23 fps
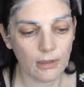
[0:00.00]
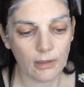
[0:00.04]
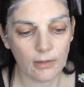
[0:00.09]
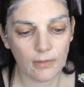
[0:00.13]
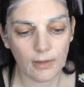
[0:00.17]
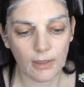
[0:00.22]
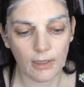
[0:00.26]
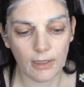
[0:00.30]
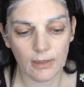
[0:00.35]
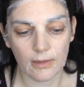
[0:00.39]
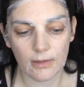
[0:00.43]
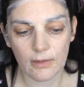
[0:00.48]
All
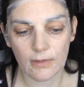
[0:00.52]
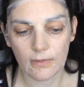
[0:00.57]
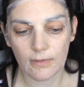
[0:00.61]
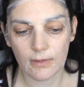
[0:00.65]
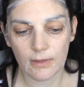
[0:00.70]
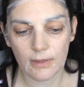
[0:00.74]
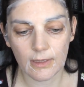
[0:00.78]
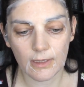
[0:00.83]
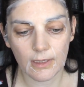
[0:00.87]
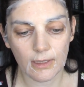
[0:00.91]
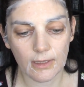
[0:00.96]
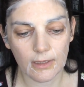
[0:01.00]
right, so
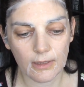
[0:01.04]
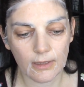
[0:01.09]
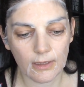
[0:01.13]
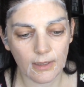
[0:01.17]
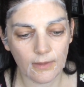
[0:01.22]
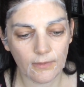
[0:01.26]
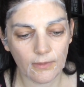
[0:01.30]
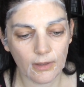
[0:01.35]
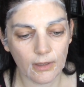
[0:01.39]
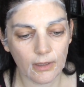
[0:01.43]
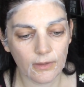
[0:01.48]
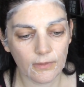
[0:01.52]
it says
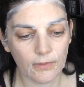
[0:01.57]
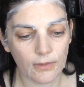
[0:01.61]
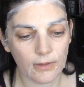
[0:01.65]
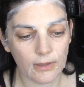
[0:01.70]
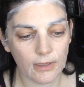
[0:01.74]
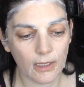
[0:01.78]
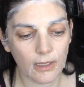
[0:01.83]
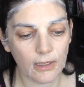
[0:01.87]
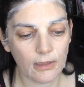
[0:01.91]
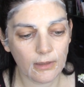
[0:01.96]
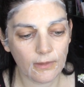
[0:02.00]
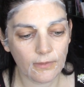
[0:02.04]
leave on for
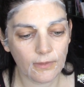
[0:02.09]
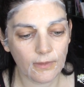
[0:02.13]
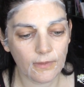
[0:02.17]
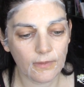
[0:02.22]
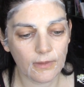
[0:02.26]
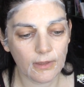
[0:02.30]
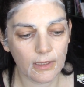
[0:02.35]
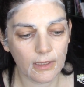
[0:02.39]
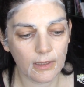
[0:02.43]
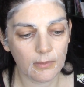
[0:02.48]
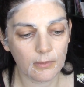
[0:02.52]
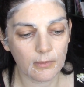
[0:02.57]
10 to
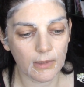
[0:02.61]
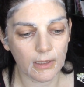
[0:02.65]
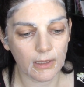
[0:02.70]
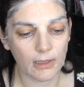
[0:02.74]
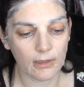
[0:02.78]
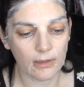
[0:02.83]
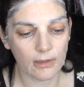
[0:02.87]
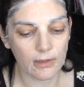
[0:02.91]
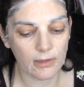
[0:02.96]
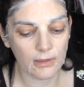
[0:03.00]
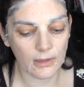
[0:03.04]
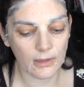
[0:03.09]
15 minutes.